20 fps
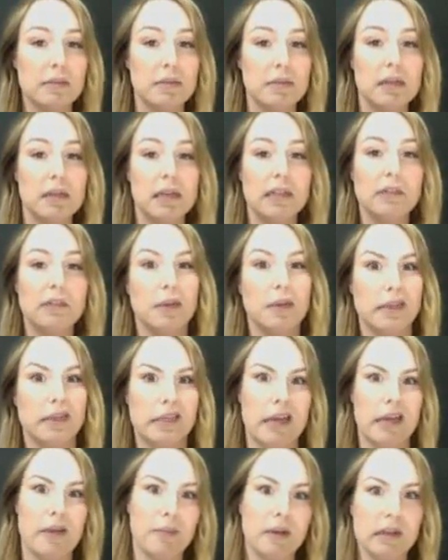minutes plus
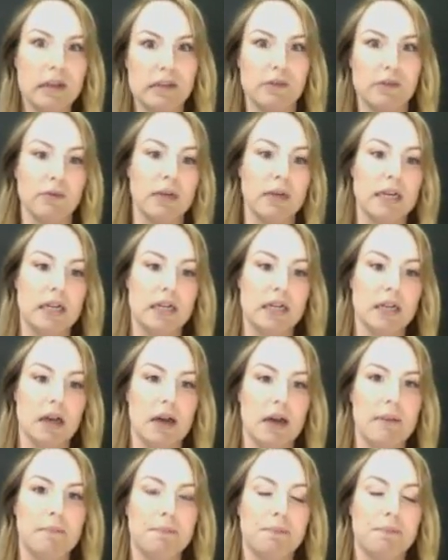10 minutes of reading
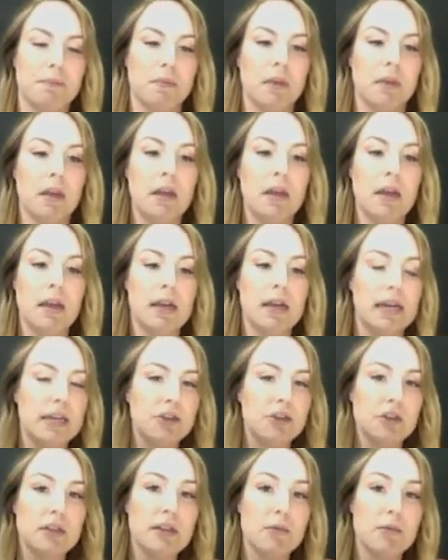time. Now
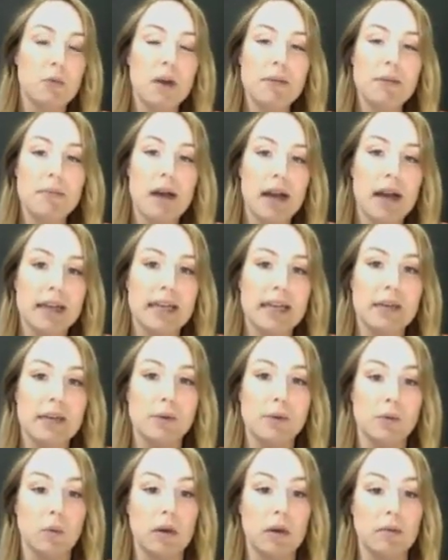generally 1 mark
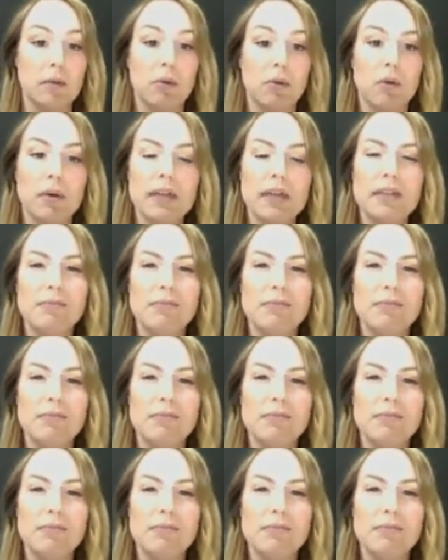equals 1 point,